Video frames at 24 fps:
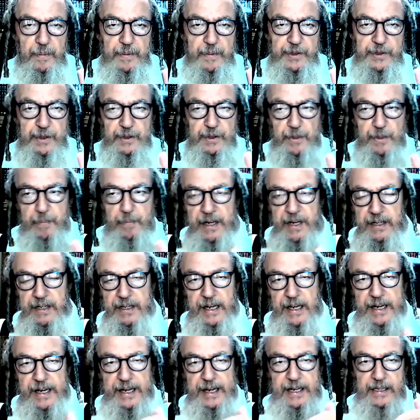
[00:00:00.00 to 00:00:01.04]
So the minute
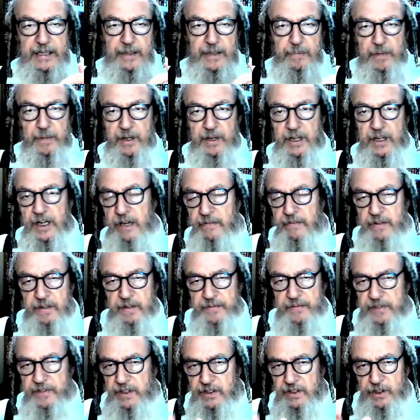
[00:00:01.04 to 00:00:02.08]
they get the money, even
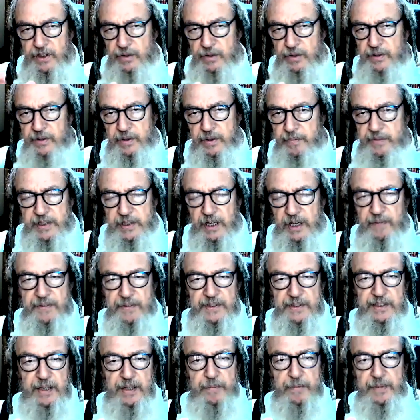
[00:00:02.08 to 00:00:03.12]
if the Jew himself
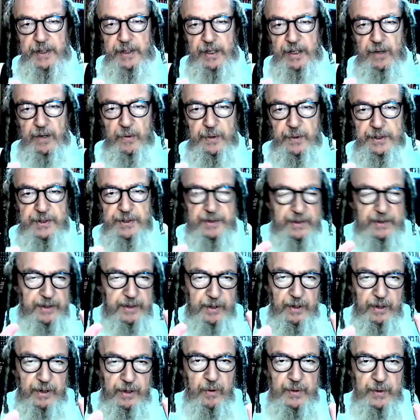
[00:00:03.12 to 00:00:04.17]
is somebody who was
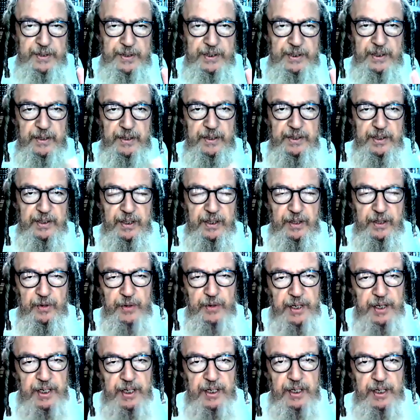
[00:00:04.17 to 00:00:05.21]
you know is a is a
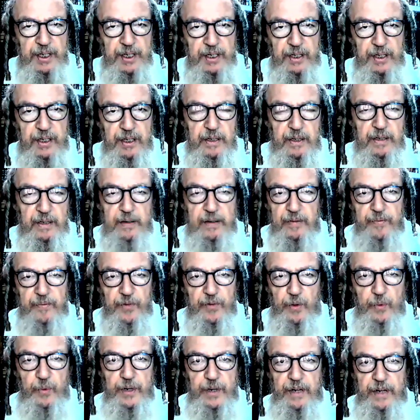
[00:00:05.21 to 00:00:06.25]
greedy,
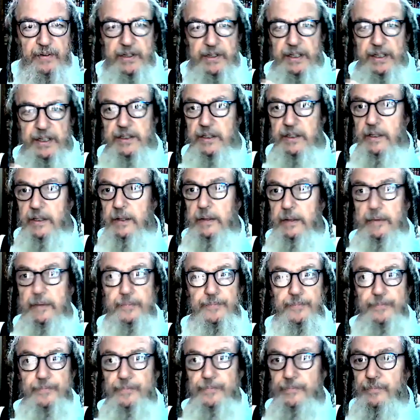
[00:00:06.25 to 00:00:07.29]
whatever it is,
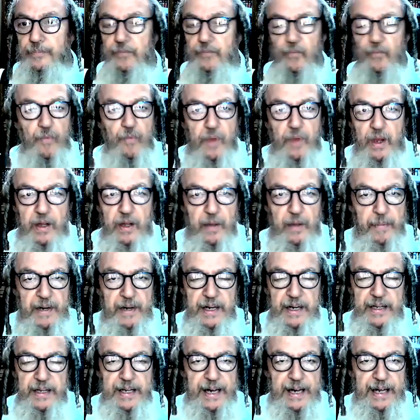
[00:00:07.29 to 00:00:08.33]
the
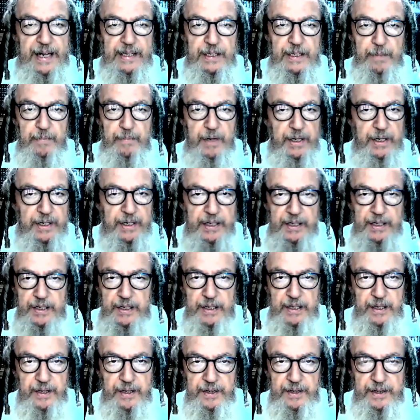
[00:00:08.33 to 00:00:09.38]
minute they get the money,
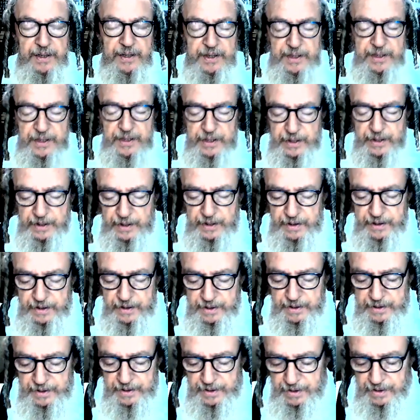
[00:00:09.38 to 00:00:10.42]
the
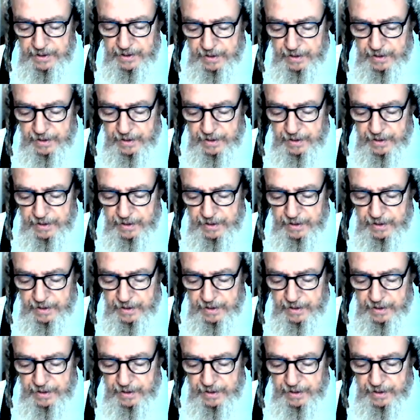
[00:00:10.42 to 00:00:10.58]
the